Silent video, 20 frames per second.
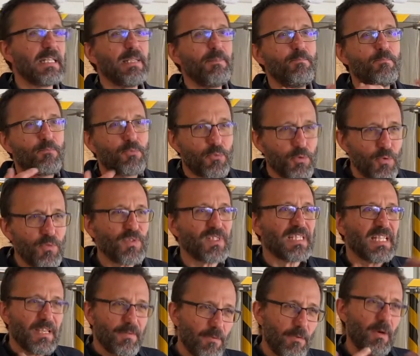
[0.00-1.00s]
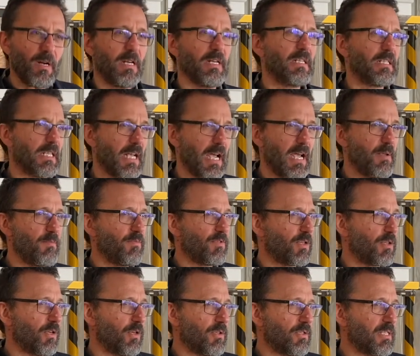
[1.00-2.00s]
improve several times the
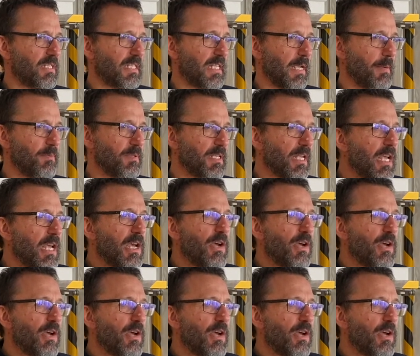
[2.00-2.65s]
concept